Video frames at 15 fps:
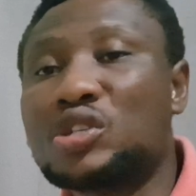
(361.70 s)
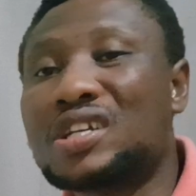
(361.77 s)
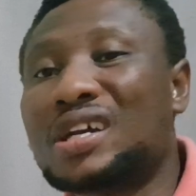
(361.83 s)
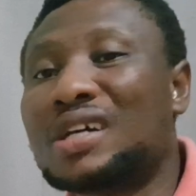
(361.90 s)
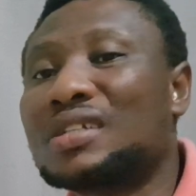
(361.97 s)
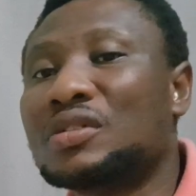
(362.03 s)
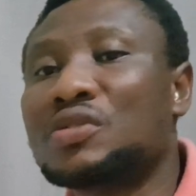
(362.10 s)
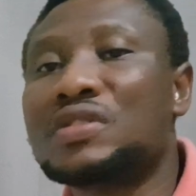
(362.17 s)

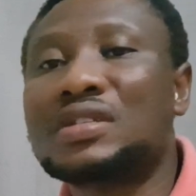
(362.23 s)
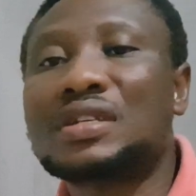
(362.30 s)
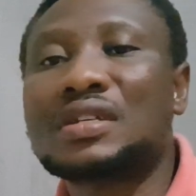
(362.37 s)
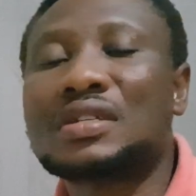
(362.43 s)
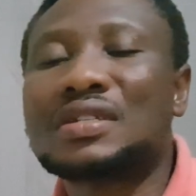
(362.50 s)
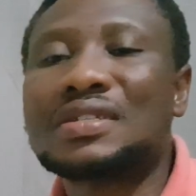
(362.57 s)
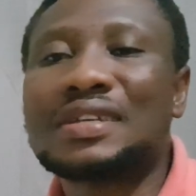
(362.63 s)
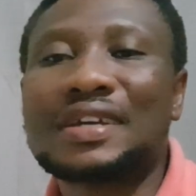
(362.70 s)
candlestick
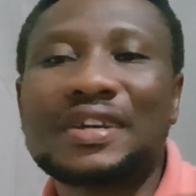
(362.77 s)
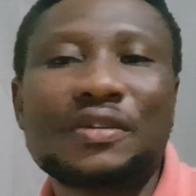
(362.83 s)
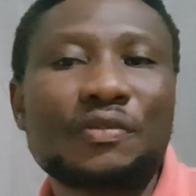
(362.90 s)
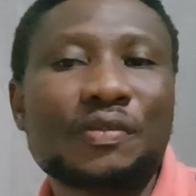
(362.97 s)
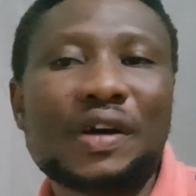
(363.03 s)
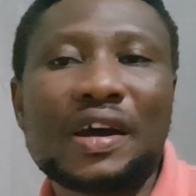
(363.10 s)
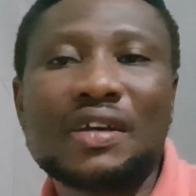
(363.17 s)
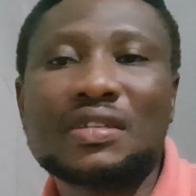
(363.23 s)

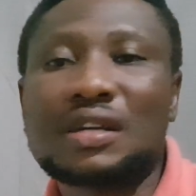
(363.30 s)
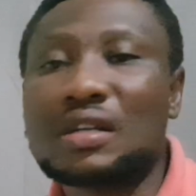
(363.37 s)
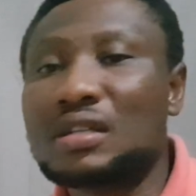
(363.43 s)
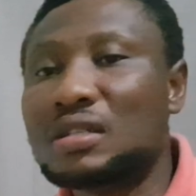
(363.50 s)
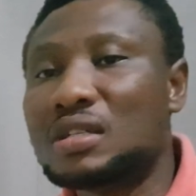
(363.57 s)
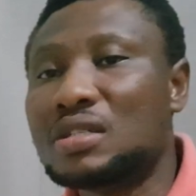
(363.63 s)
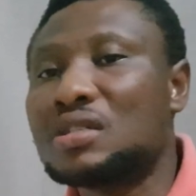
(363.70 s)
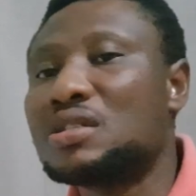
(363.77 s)
signifies an
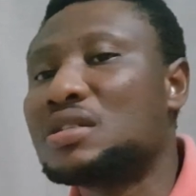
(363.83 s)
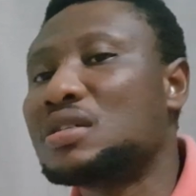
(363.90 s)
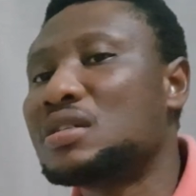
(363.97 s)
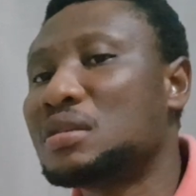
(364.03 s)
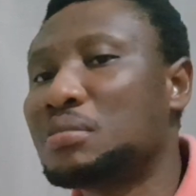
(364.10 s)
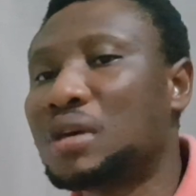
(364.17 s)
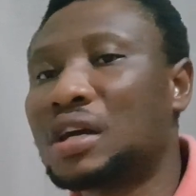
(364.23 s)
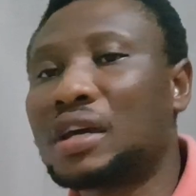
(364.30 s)
indecision in the
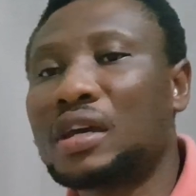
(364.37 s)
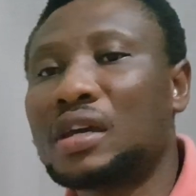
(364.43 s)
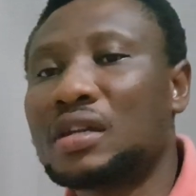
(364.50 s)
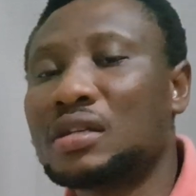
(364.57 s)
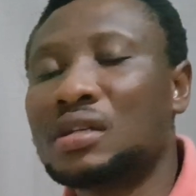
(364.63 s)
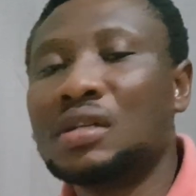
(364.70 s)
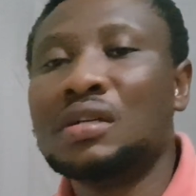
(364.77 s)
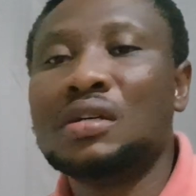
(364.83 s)
market.
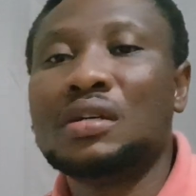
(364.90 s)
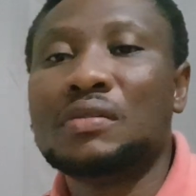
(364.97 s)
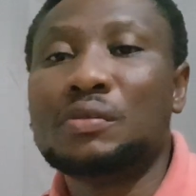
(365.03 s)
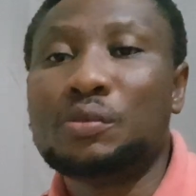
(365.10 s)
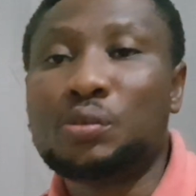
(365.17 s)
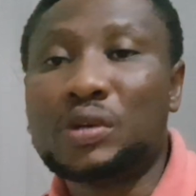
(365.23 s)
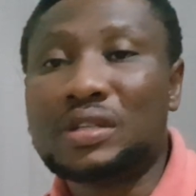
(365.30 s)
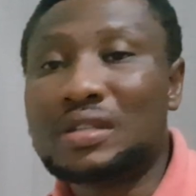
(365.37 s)

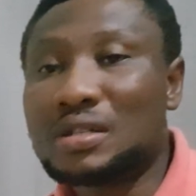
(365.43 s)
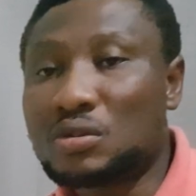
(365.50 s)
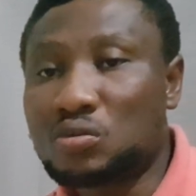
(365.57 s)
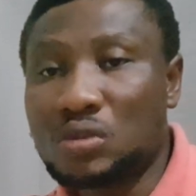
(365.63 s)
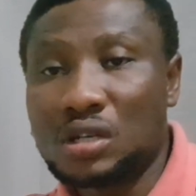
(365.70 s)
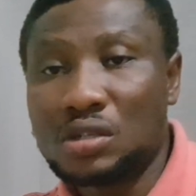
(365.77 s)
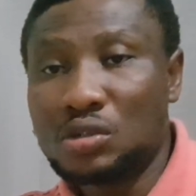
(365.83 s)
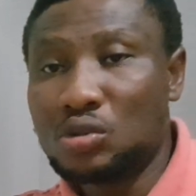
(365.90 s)
With this
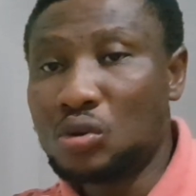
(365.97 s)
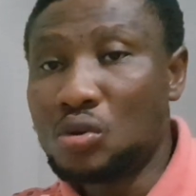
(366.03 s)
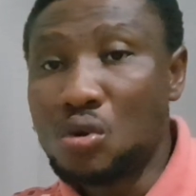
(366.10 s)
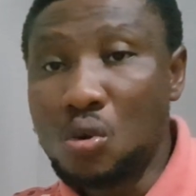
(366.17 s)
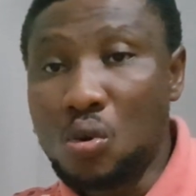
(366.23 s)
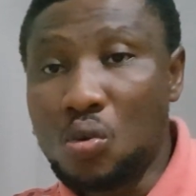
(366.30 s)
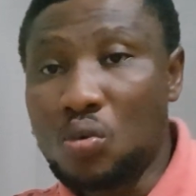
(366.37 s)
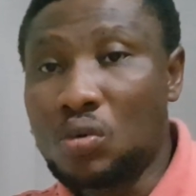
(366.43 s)
one, you don't
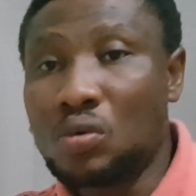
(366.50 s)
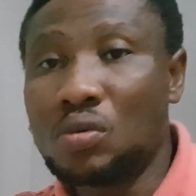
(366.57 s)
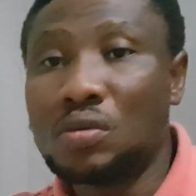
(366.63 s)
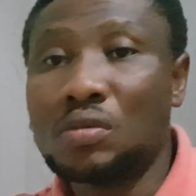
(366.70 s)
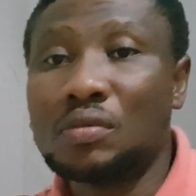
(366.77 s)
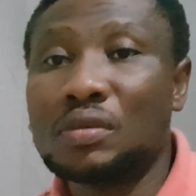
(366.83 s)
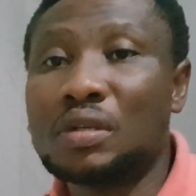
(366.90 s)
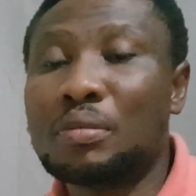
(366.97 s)
know,
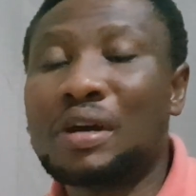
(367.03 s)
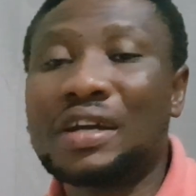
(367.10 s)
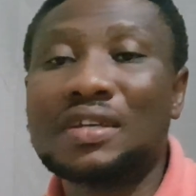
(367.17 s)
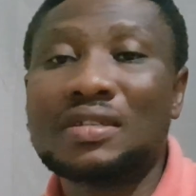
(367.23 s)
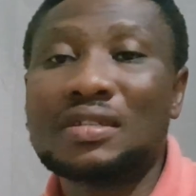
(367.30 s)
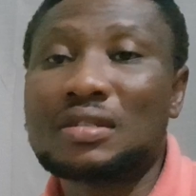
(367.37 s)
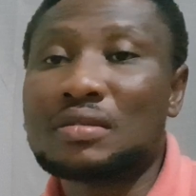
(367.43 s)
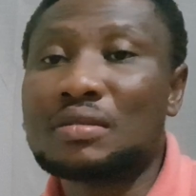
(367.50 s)
the market
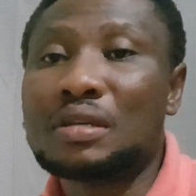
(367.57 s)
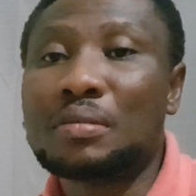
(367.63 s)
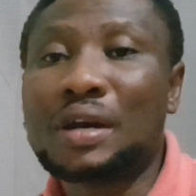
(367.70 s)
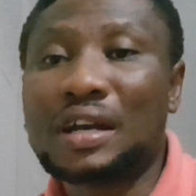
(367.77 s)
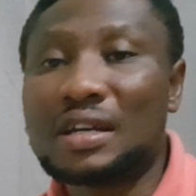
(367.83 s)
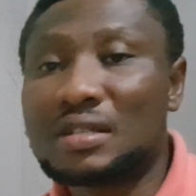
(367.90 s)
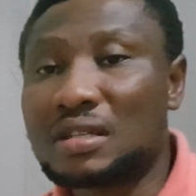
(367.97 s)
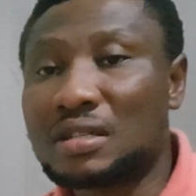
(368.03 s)

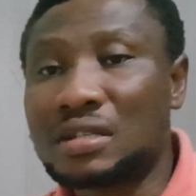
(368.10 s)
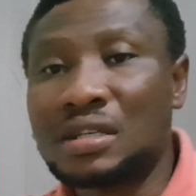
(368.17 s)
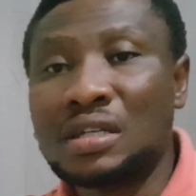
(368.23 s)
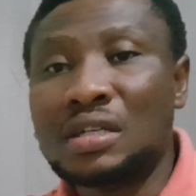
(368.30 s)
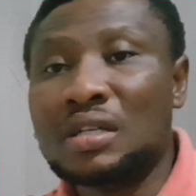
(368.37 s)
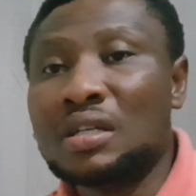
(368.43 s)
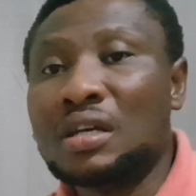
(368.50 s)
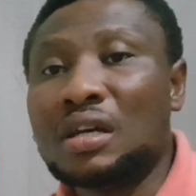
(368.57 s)
is
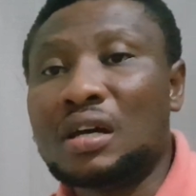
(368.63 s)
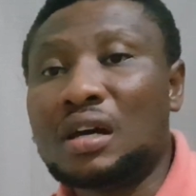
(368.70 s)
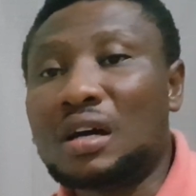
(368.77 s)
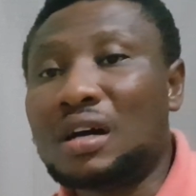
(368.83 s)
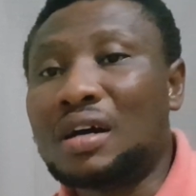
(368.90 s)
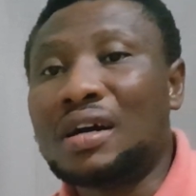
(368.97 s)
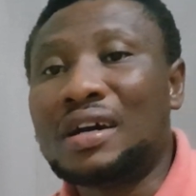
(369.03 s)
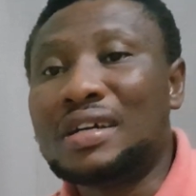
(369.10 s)

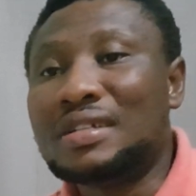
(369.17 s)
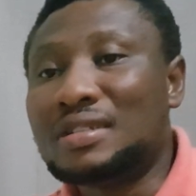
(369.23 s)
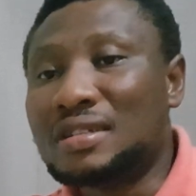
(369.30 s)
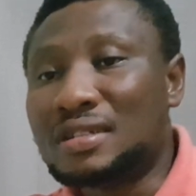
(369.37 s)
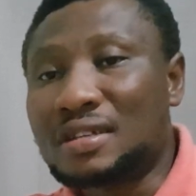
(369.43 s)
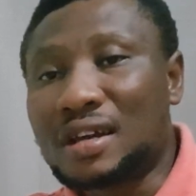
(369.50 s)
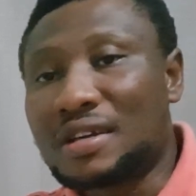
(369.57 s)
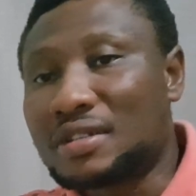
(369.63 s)

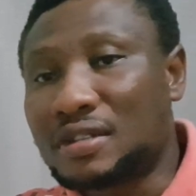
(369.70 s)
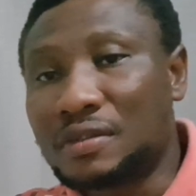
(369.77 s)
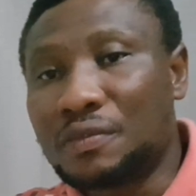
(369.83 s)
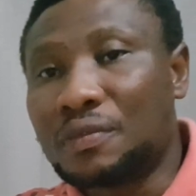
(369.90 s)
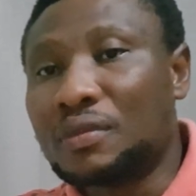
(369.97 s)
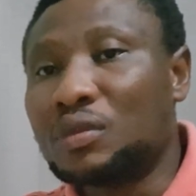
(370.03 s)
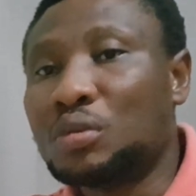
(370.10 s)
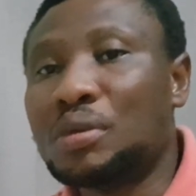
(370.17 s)
indecisive.
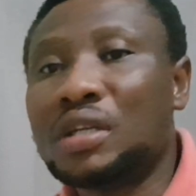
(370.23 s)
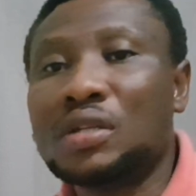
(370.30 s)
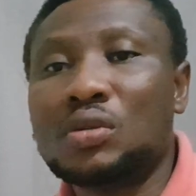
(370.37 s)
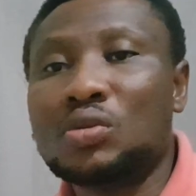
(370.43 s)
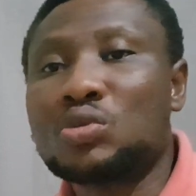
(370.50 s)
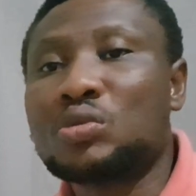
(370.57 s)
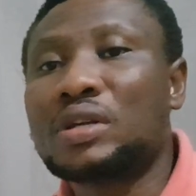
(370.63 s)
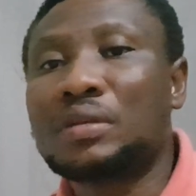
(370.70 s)
Nobody
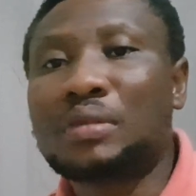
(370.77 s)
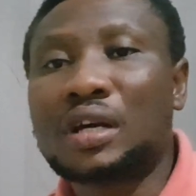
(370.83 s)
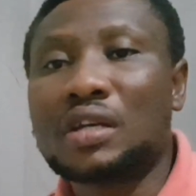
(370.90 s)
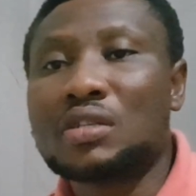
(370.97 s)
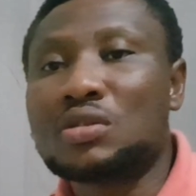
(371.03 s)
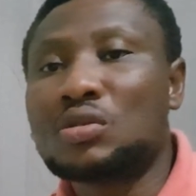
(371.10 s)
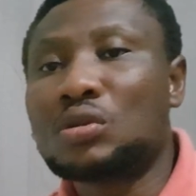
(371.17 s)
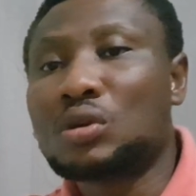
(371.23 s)
knows where the market
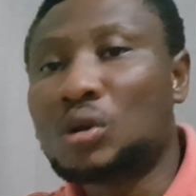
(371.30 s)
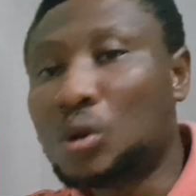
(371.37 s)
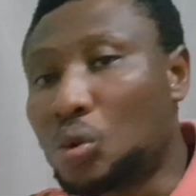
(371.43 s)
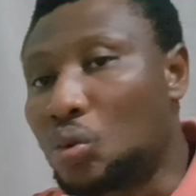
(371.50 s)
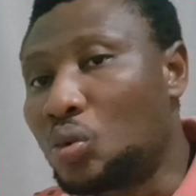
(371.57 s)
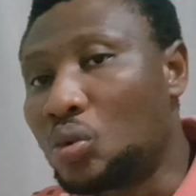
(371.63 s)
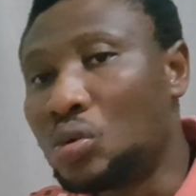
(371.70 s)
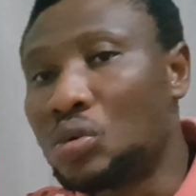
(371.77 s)
is going to go.